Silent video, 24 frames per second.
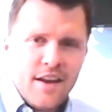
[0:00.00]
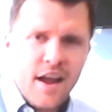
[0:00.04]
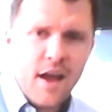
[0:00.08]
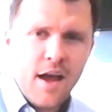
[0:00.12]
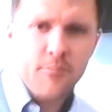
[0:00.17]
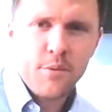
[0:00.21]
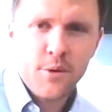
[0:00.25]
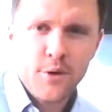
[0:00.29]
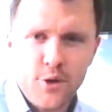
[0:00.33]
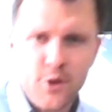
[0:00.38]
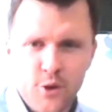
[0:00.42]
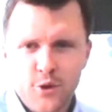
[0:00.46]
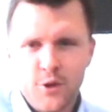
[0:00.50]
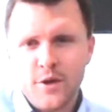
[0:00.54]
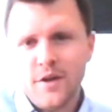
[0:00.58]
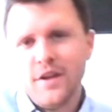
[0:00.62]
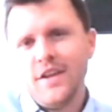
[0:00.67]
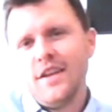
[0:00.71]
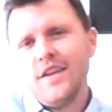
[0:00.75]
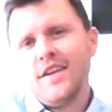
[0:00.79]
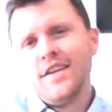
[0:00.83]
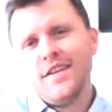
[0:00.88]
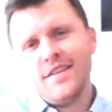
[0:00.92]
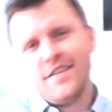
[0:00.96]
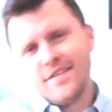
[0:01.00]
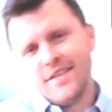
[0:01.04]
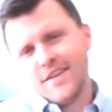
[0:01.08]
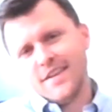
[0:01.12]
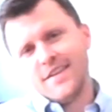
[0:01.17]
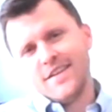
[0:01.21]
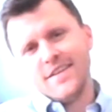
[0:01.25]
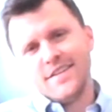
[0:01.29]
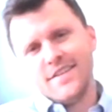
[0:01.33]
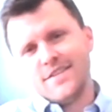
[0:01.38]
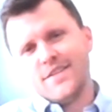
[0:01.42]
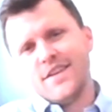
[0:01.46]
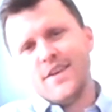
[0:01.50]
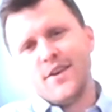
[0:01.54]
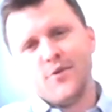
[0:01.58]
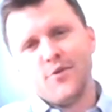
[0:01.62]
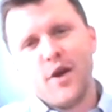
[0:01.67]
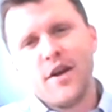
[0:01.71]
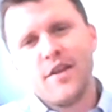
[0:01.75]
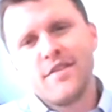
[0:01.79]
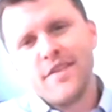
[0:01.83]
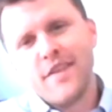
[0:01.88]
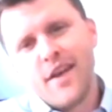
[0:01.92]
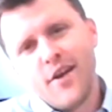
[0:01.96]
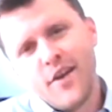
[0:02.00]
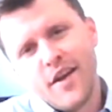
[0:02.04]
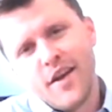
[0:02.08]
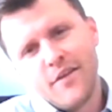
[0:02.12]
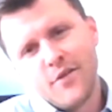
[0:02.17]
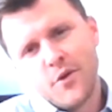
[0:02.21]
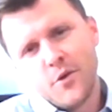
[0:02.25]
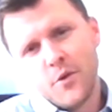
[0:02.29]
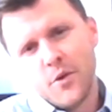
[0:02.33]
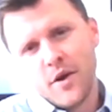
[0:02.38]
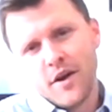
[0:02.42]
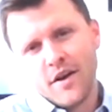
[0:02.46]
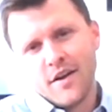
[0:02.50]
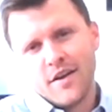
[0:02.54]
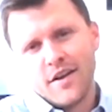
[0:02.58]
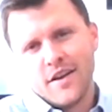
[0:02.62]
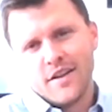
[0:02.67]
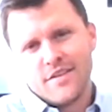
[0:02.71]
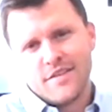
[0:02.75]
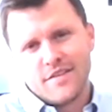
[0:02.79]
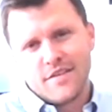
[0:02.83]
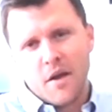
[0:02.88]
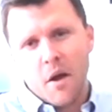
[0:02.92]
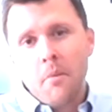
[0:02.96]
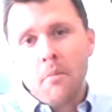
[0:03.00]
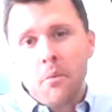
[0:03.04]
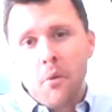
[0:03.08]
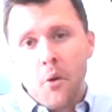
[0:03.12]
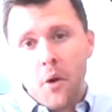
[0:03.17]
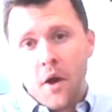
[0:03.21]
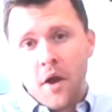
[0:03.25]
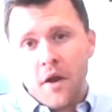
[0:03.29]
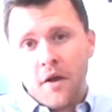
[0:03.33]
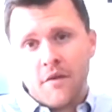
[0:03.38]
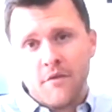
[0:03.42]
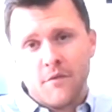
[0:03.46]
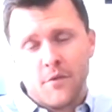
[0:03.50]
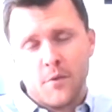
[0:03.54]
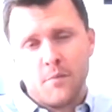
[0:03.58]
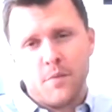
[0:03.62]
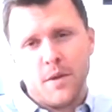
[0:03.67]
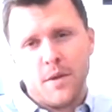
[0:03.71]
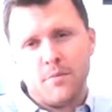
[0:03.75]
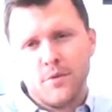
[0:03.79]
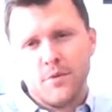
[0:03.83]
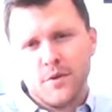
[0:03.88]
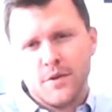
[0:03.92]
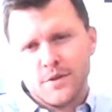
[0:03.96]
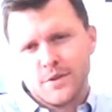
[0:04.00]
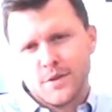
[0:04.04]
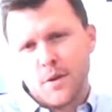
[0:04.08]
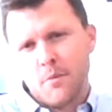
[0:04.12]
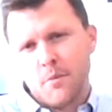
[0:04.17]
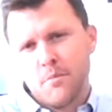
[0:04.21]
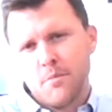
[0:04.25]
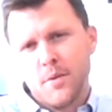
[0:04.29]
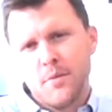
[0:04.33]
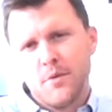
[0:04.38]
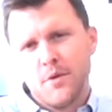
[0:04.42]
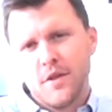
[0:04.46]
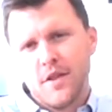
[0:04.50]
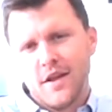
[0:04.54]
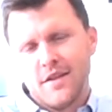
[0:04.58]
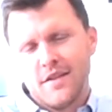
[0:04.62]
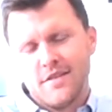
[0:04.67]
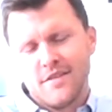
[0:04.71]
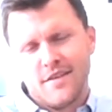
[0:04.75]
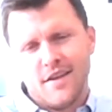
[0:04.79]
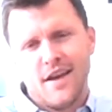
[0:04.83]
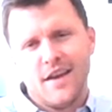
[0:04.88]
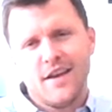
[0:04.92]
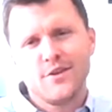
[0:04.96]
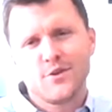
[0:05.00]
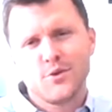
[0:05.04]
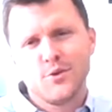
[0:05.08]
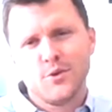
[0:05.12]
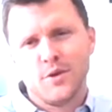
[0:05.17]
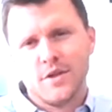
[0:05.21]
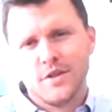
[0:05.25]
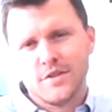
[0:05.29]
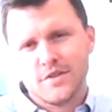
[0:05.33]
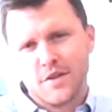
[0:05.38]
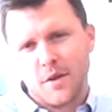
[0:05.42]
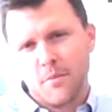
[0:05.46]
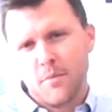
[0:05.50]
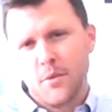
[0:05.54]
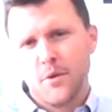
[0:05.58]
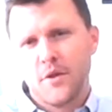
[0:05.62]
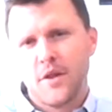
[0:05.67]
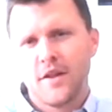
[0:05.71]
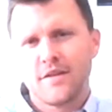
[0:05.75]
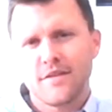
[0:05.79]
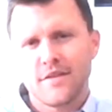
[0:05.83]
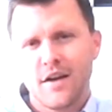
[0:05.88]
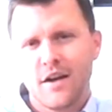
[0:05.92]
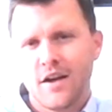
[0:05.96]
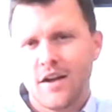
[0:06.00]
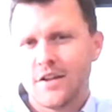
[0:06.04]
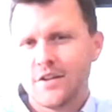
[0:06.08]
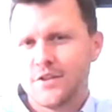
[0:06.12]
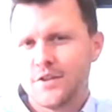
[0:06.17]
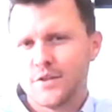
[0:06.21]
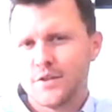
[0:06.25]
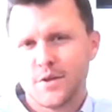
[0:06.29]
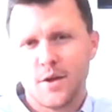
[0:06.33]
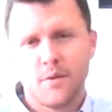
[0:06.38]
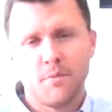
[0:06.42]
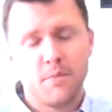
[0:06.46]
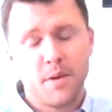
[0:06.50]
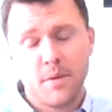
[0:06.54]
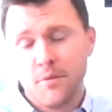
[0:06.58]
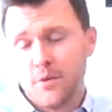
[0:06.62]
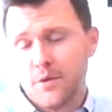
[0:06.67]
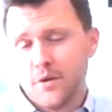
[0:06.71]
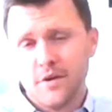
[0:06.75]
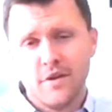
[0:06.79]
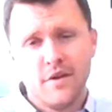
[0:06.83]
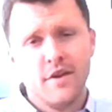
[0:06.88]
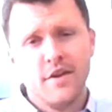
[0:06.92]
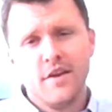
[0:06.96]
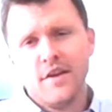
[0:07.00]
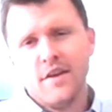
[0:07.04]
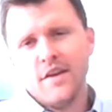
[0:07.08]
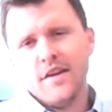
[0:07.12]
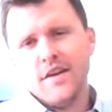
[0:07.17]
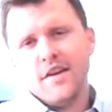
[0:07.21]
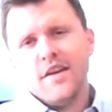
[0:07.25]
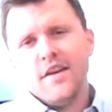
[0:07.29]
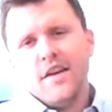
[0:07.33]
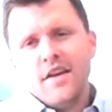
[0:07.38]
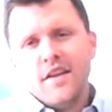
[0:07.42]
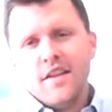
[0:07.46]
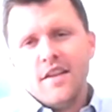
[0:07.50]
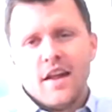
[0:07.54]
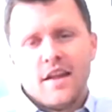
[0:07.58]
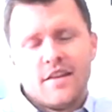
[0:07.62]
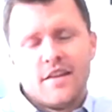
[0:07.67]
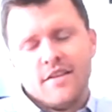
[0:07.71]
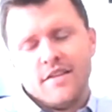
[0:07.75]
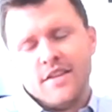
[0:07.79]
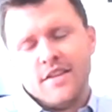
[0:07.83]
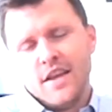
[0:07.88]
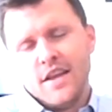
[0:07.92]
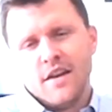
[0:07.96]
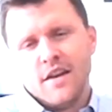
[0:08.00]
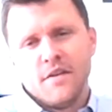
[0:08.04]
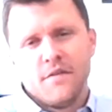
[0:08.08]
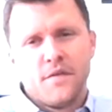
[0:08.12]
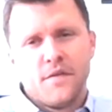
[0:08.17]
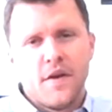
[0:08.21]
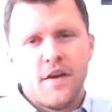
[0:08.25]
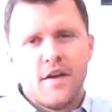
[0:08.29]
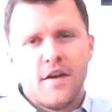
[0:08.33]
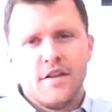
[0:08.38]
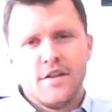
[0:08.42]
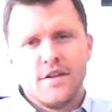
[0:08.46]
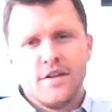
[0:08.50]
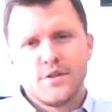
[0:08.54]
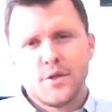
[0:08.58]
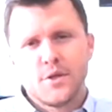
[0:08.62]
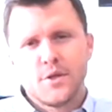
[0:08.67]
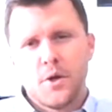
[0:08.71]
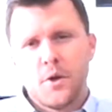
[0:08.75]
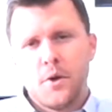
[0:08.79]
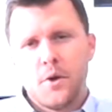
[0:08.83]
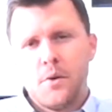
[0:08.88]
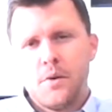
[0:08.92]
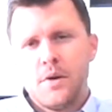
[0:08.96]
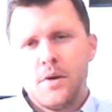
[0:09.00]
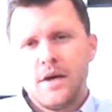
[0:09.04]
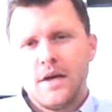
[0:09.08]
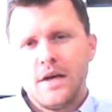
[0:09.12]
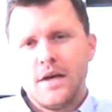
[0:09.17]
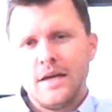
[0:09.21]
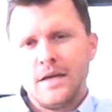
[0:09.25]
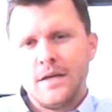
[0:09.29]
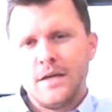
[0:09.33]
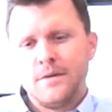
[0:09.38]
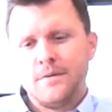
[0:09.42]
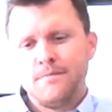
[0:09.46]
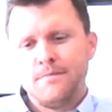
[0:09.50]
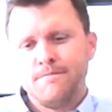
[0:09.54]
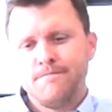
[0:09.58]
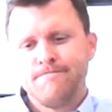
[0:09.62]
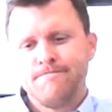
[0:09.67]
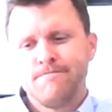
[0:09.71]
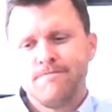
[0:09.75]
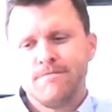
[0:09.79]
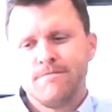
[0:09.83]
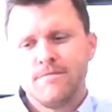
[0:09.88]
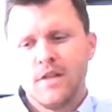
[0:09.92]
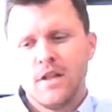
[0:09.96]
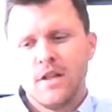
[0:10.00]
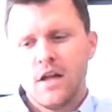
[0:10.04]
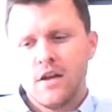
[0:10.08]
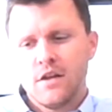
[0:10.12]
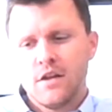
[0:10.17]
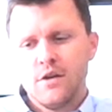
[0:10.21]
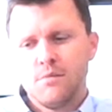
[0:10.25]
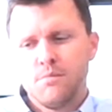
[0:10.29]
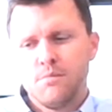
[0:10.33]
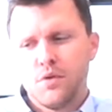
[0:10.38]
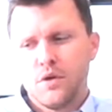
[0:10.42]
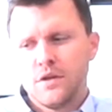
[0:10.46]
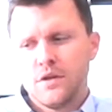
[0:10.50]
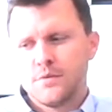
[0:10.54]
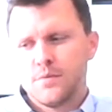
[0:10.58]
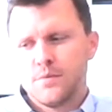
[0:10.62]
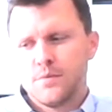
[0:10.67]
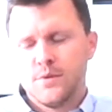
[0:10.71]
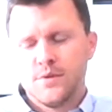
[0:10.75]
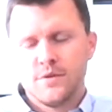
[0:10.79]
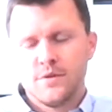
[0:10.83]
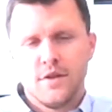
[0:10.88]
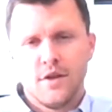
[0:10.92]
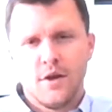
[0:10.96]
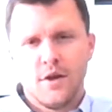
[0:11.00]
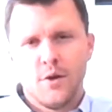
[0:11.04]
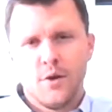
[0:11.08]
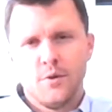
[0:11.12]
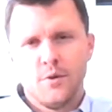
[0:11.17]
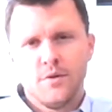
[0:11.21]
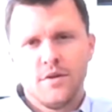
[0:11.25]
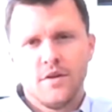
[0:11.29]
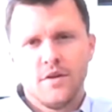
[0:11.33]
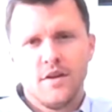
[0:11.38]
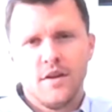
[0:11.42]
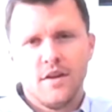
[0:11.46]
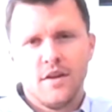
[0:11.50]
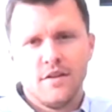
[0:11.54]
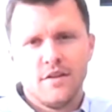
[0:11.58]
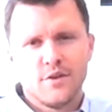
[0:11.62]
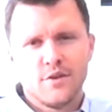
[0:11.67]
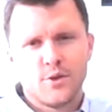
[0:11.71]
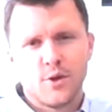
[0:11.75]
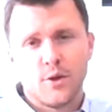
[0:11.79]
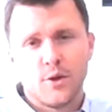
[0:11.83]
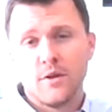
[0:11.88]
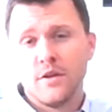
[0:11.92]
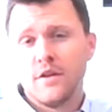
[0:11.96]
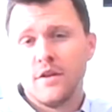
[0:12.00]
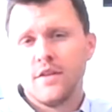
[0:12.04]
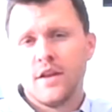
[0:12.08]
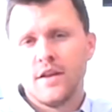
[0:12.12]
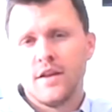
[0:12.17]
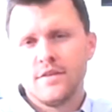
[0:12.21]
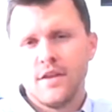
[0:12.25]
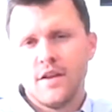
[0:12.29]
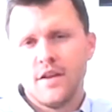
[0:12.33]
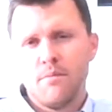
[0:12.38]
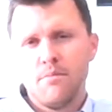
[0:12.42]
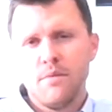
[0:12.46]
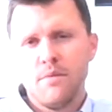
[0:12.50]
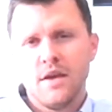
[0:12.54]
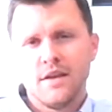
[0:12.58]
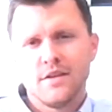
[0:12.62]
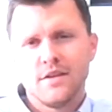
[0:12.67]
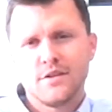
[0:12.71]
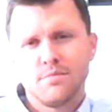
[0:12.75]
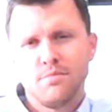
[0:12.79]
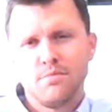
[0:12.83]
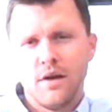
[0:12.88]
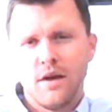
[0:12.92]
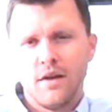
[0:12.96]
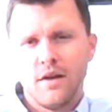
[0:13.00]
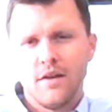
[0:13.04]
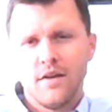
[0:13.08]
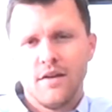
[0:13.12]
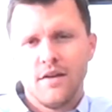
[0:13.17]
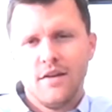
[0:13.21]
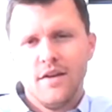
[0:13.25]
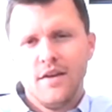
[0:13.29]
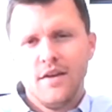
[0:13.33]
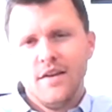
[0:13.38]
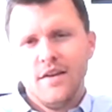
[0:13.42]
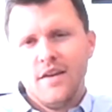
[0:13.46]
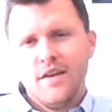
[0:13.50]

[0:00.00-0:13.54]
and opportunity, it's like it runs out everywhere at some point for people. And some people that's high school, and some people that's college, and some people that's in the NFL. And so a lot of good principles though. And there's certainly things I miss, but